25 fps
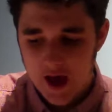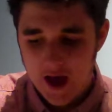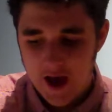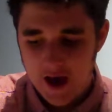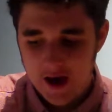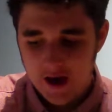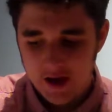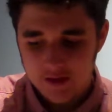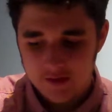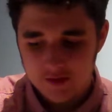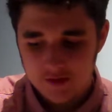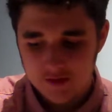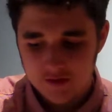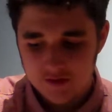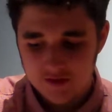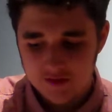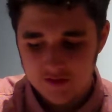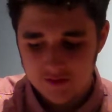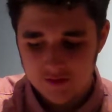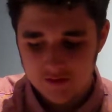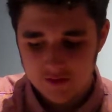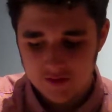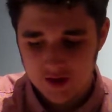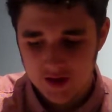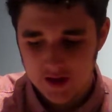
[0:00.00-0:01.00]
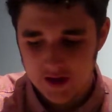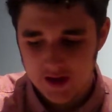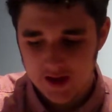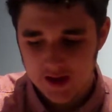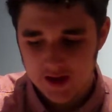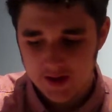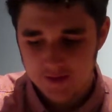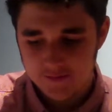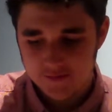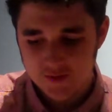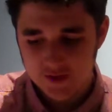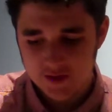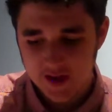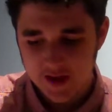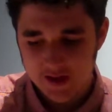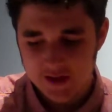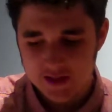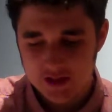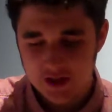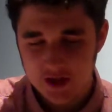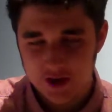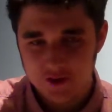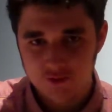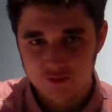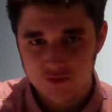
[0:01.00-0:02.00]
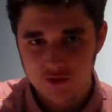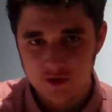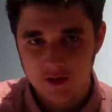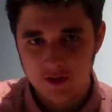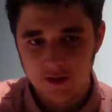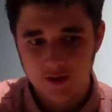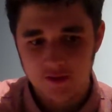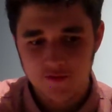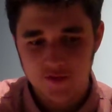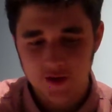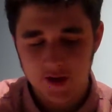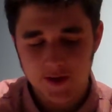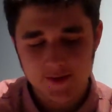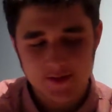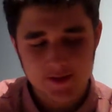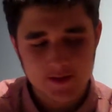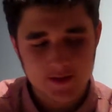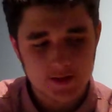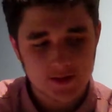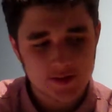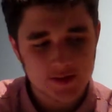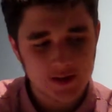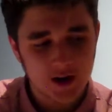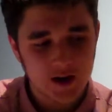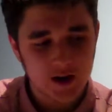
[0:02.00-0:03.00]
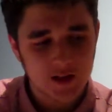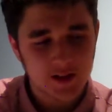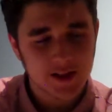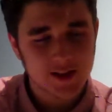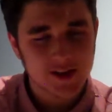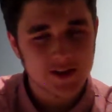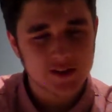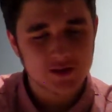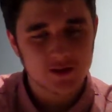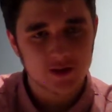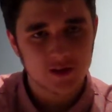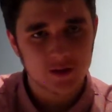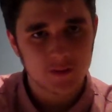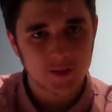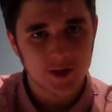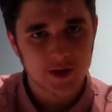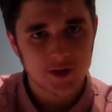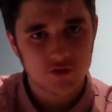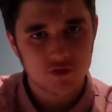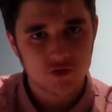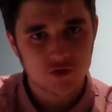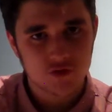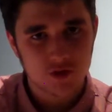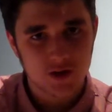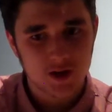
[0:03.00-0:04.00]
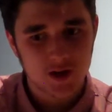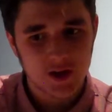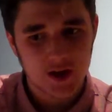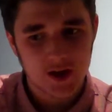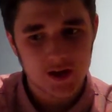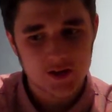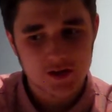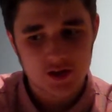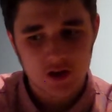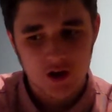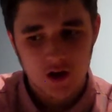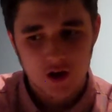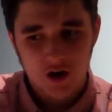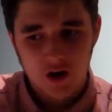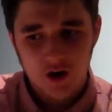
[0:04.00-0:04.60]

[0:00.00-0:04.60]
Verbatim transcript: And uh, the next time trailer for Into the Dalek has got me intrigued.